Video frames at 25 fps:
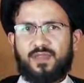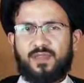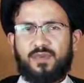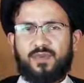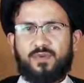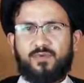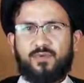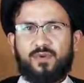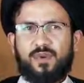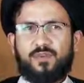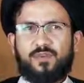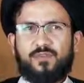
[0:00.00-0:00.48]

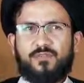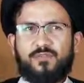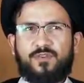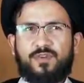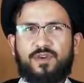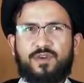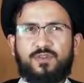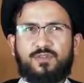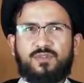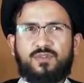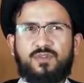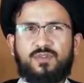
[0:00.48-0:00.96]
We
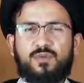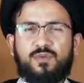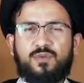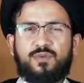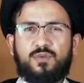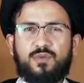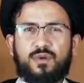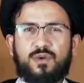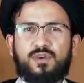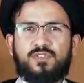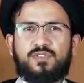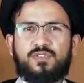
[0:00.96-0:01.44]
refer to the
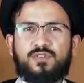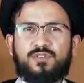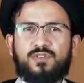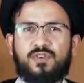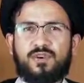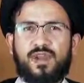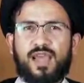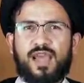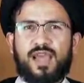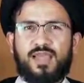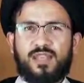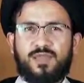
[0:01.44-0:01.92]
words of
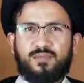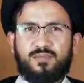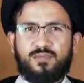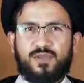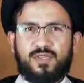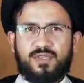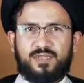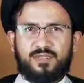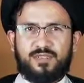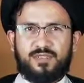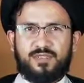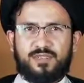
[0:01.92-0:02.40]
our
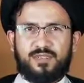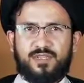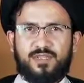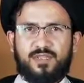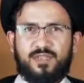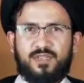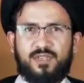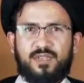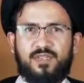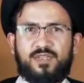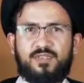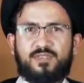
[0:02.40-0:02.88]
enemies,
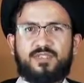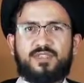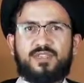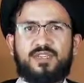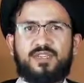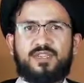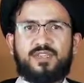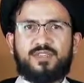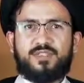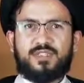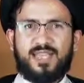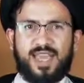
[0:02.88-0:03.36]
to
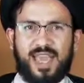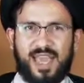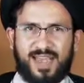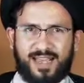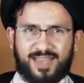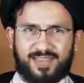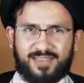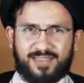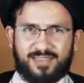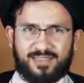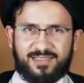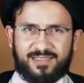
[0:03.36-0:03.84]
the
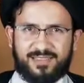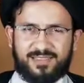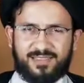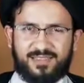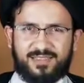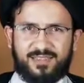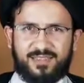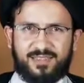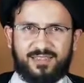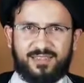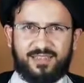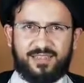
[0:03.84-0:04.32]

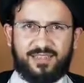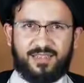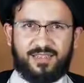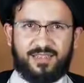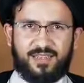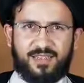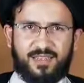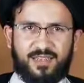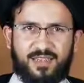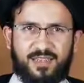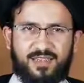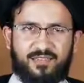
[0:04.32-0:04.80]
antagonists.
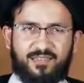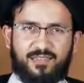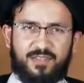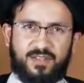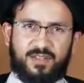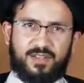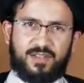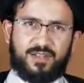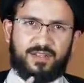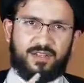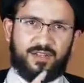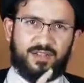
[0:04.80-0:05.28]
If
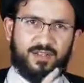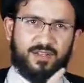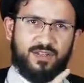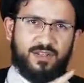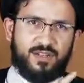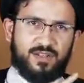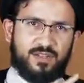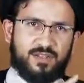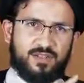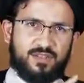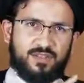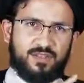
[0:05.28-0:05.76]
they
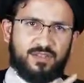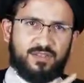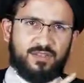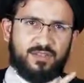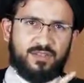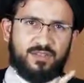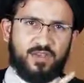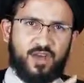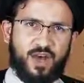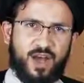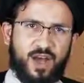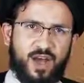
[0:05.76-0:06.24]

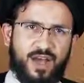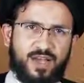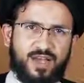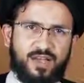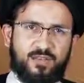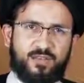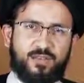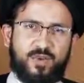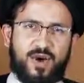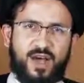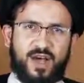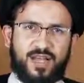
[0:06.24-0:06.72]

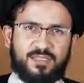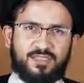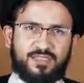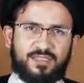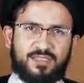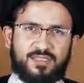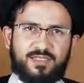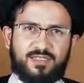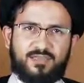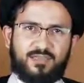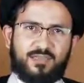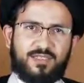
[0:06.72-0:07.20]
talk
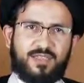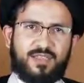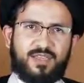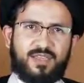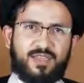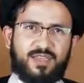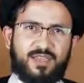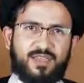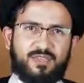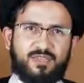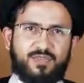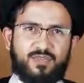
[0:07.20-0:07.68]

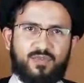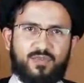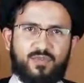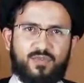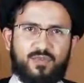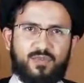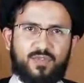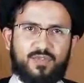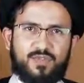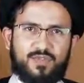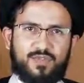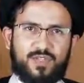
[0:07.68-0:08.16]
positively
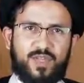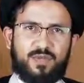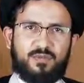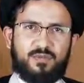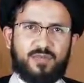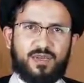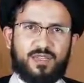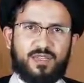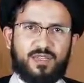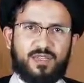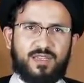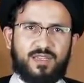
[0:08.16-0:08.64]
towards
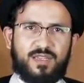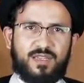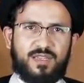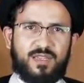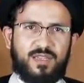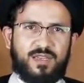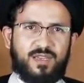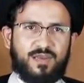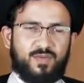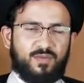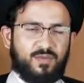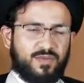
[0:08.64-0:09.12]
somebody,
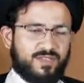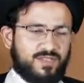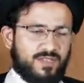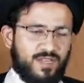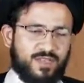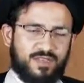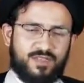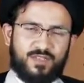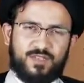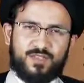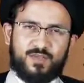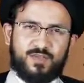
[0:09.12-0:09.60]
we
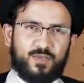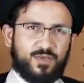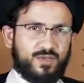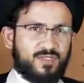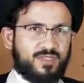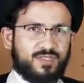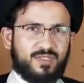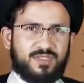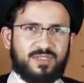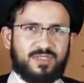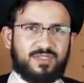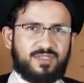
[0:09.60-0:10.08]
say this
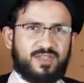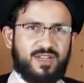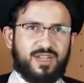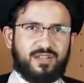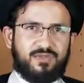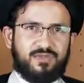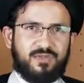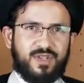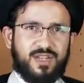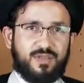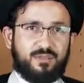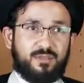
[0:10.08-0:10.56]
person is
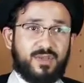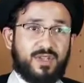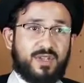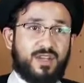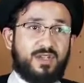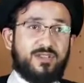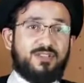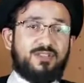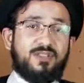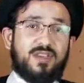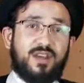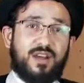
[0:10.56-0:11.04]
not right,
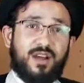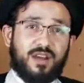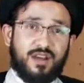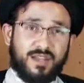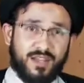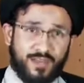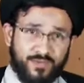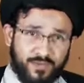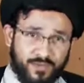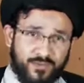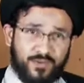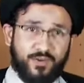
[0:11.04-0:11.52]
because they are
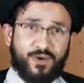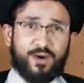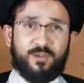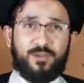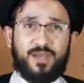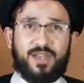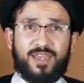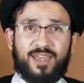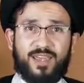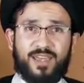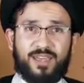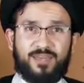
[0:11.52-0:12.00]

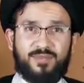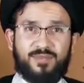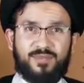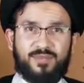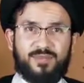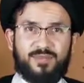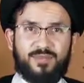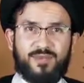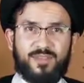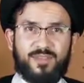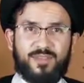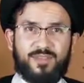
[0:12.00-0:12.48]
confirming him,
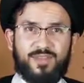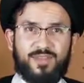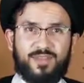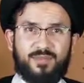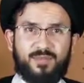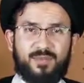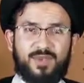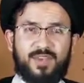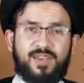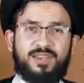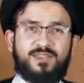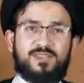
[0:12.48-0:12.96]

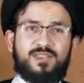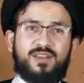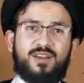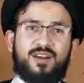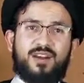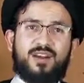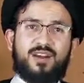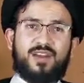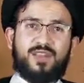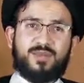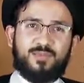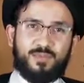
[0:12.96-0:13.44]
because they
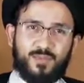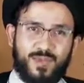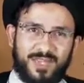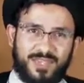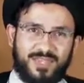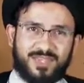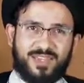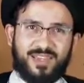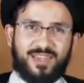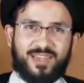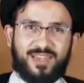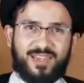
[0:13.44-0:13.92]
are
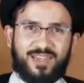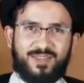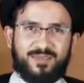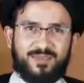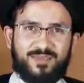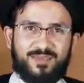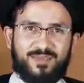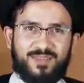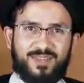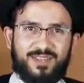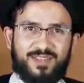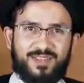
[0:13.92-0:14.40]
admitting him.